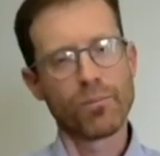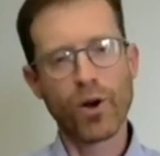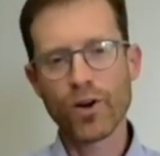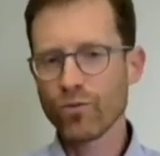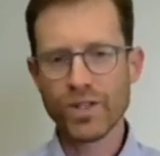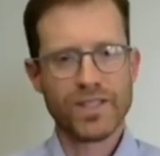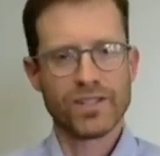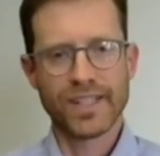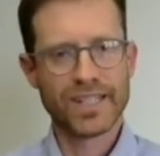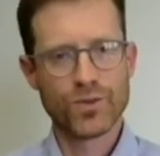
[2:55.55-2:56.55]
Part of what
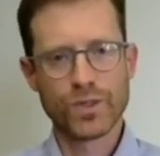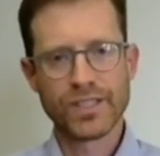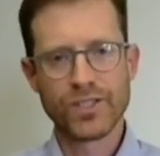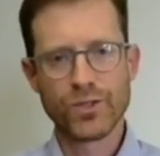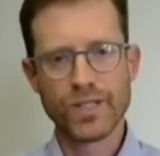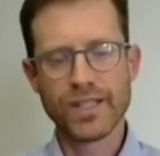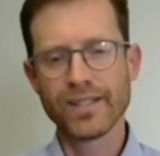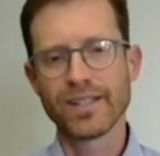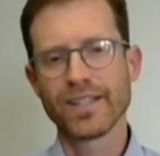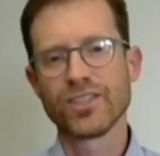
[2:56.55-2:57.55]
Deltek is really doing
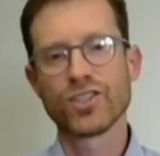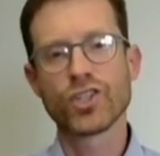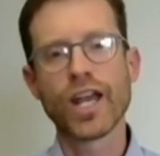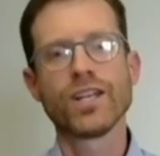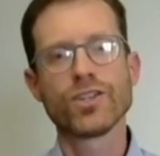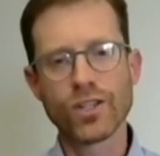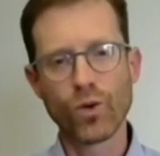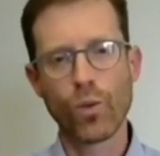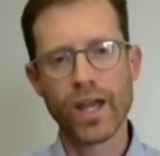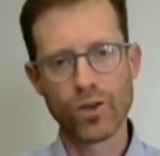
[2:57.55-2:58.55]
is changing
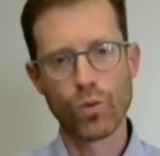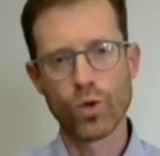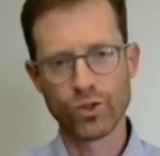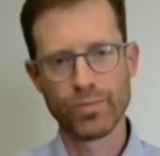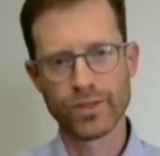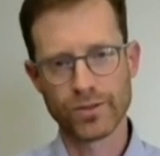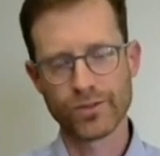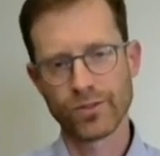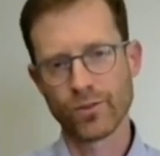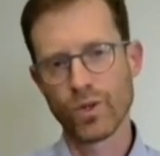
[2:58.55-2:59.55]
the way the world
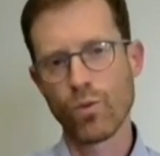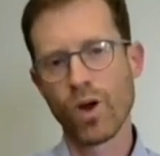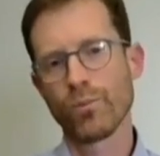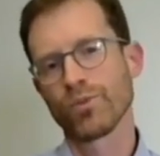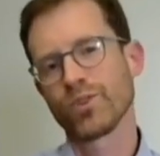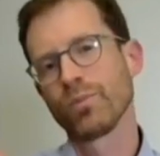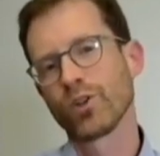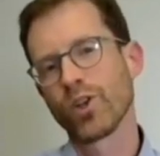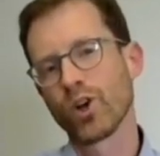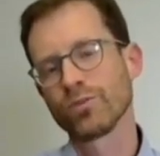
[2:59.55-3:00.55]
builds. We want to
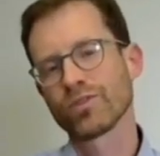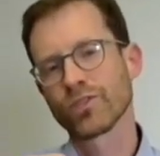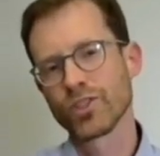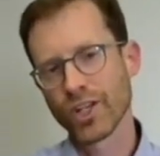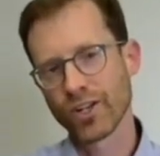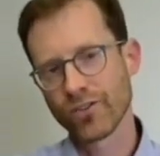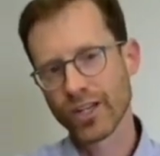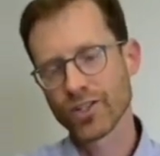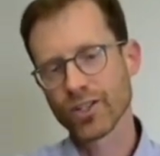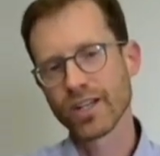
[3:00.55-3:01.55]
build homes for
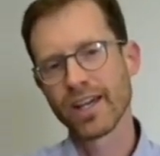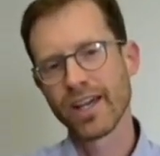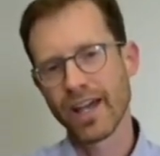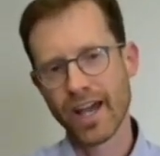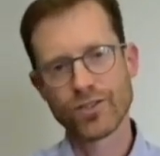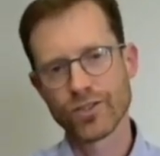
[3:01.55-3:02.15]
generation after